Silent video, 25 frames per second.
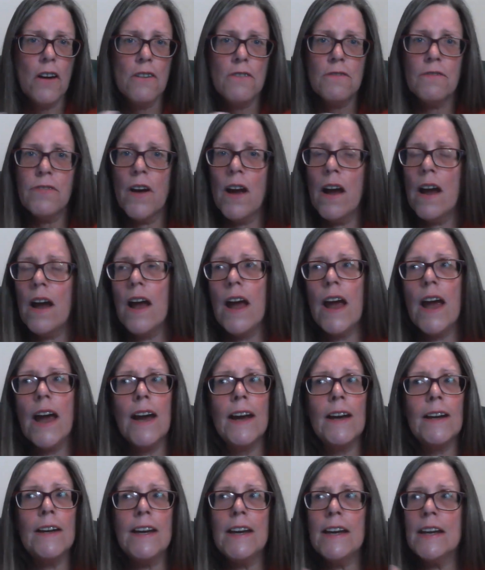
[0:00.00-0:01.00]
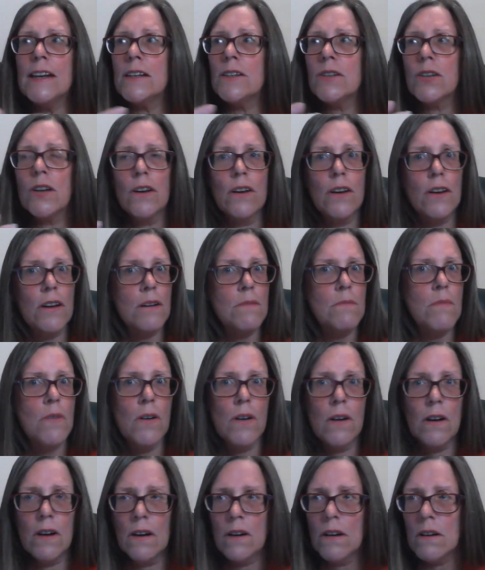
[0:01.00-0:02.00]
for any
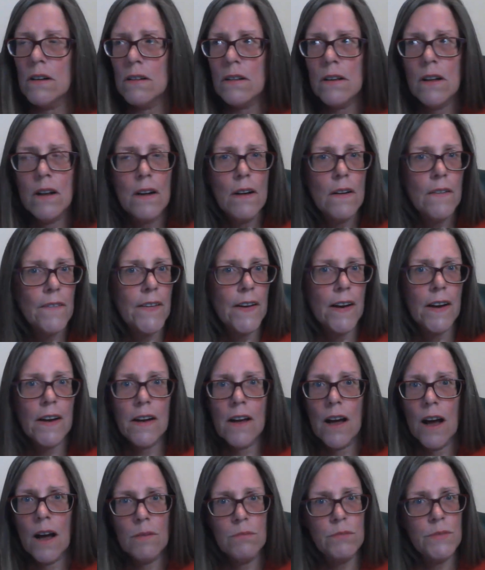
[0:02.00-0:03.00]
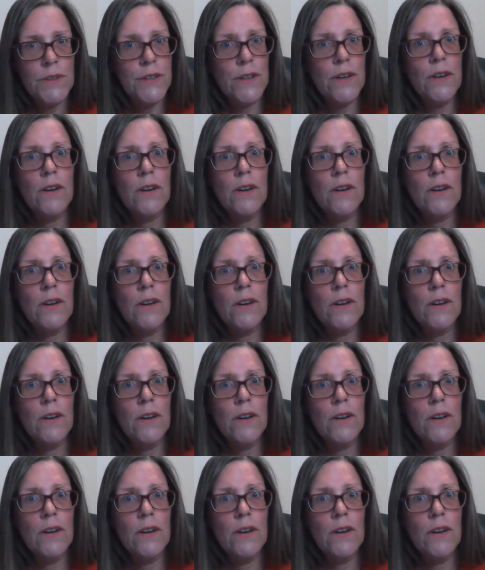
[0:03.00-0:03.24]
turmoil that comes